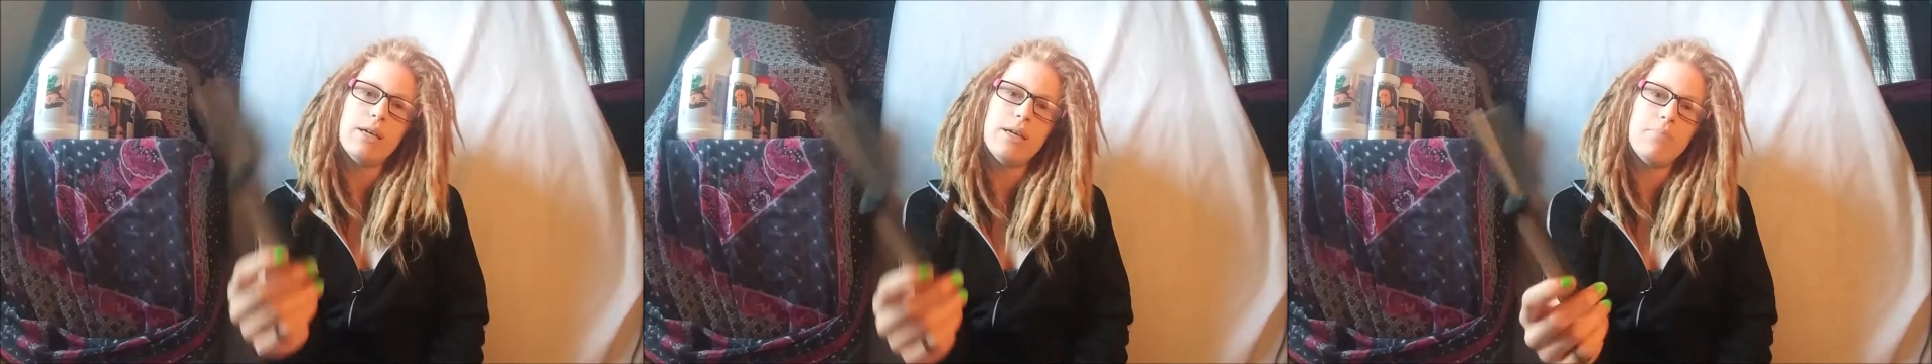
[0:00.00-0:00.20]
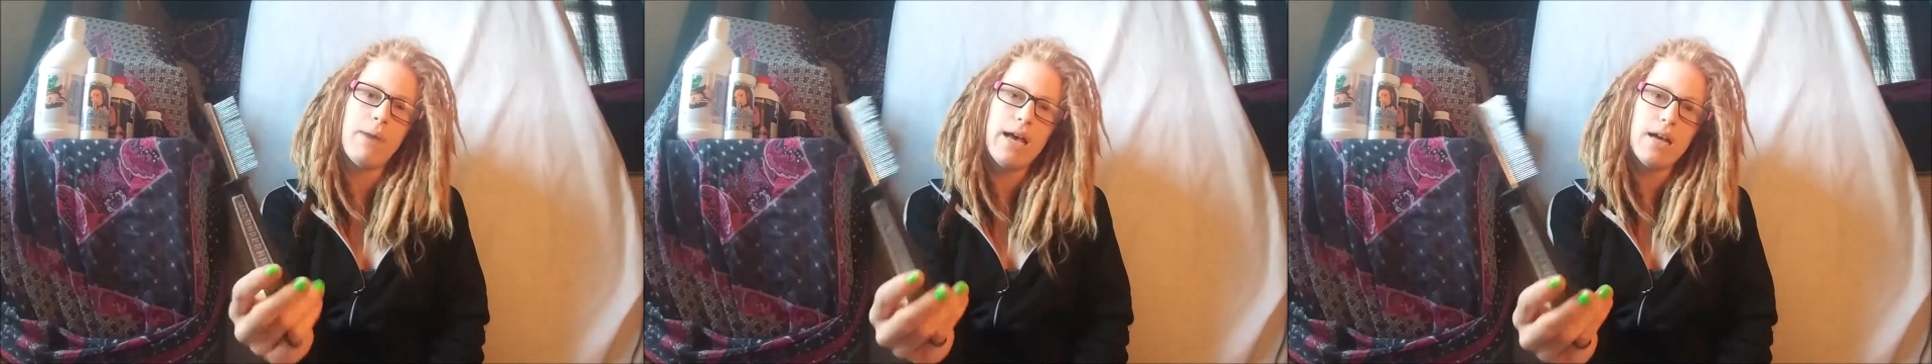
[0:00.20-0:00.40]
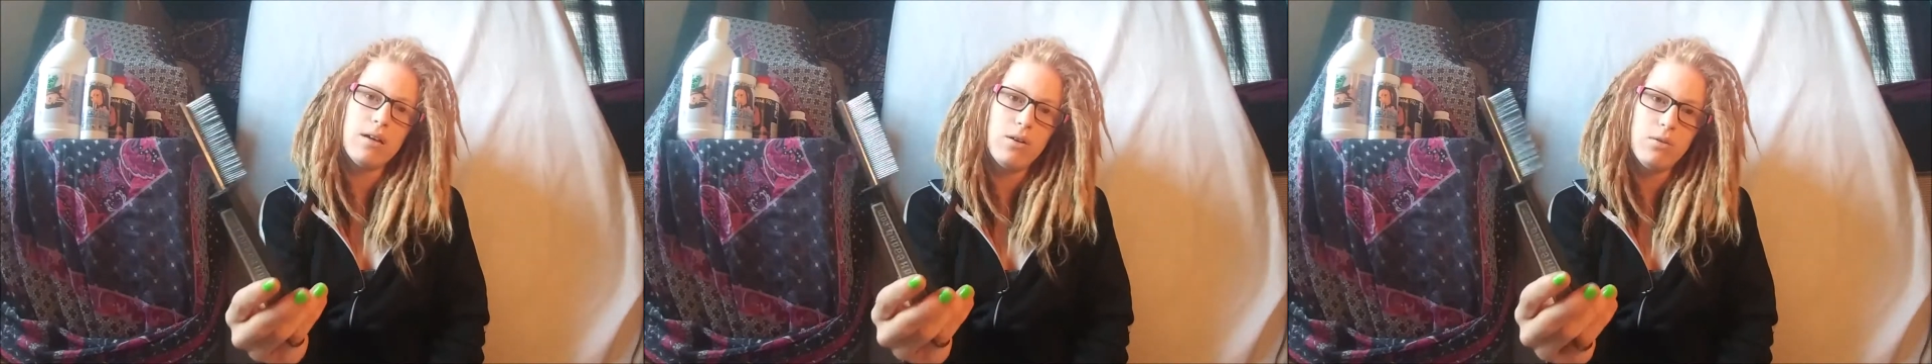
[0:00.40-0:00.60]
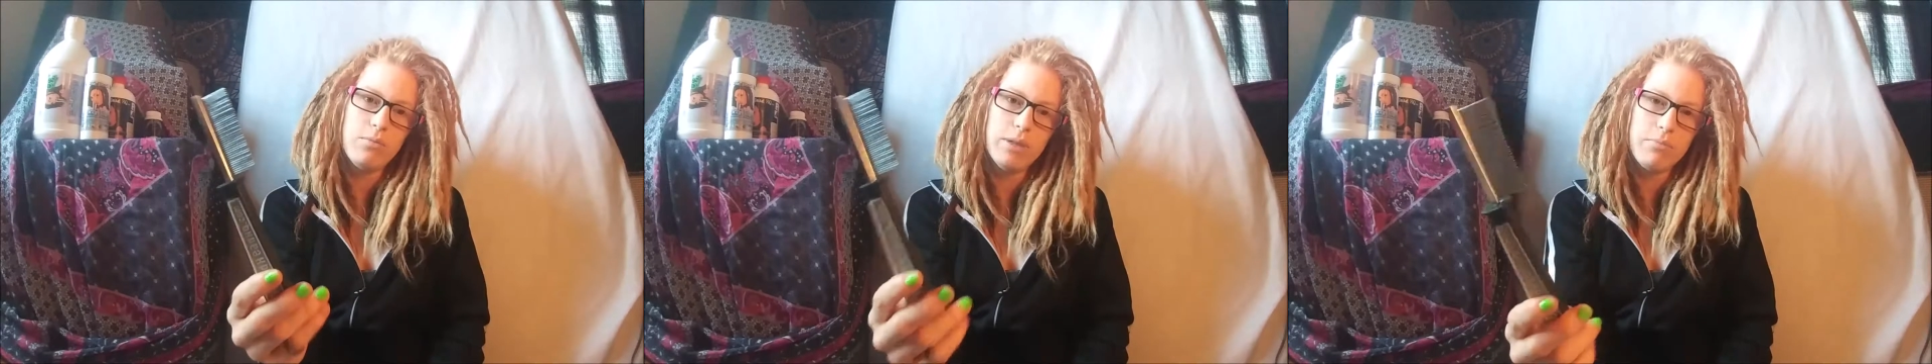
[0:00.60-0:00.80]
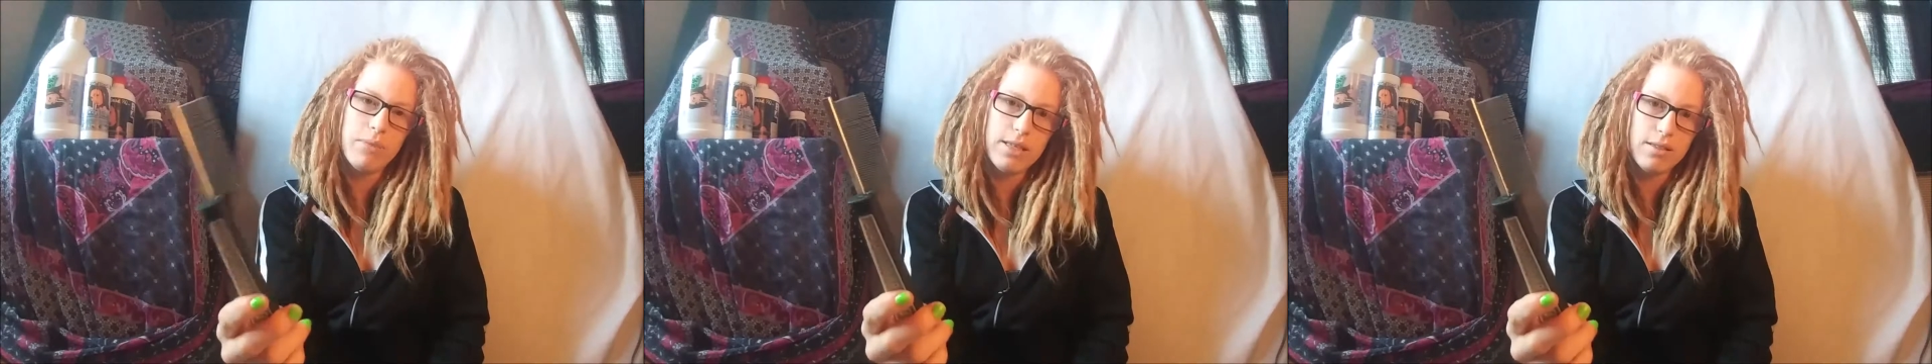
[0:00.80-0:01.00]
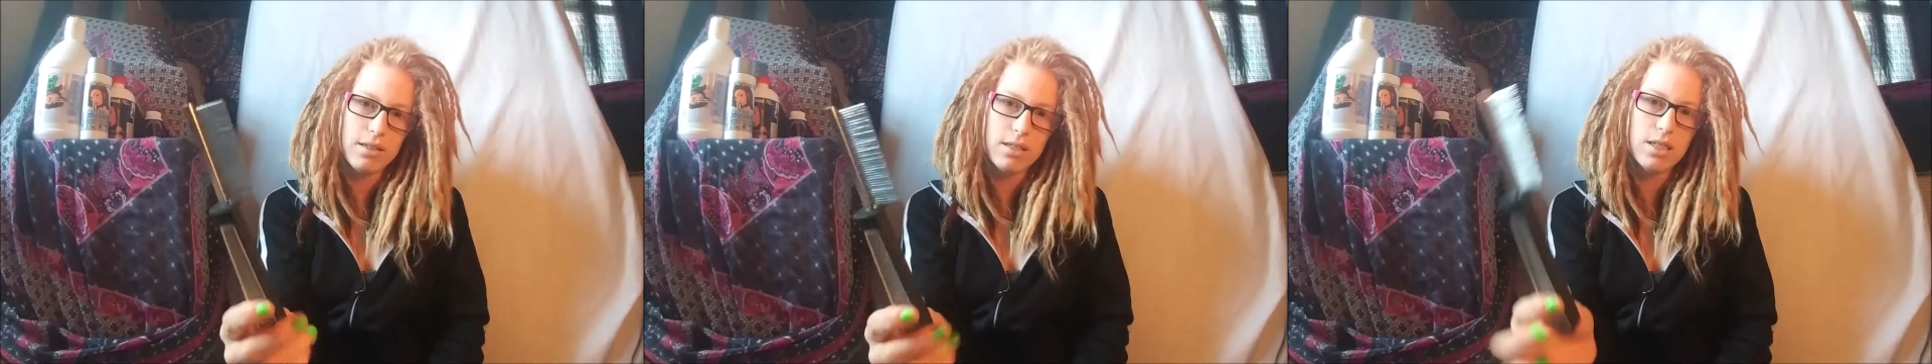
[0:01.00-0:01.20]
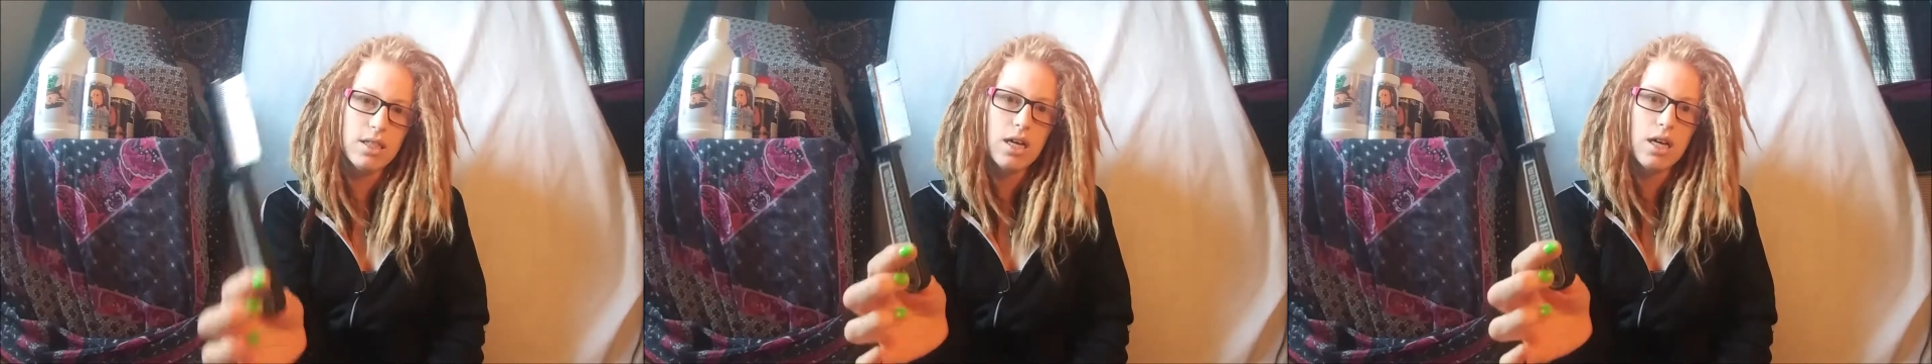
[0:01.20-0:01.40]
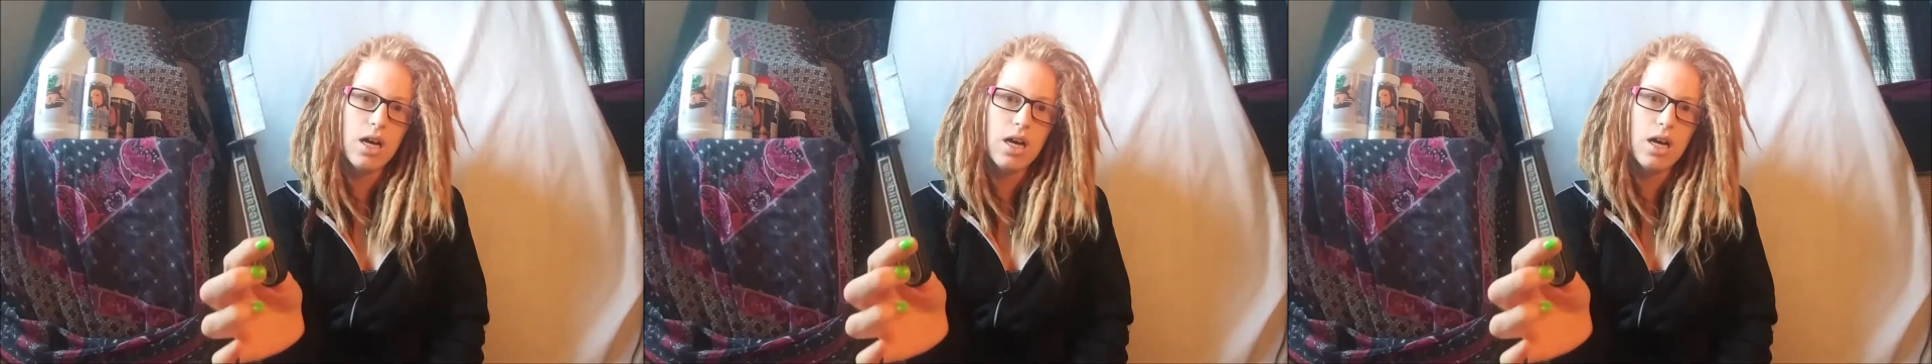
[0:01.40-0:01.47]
a back combing method,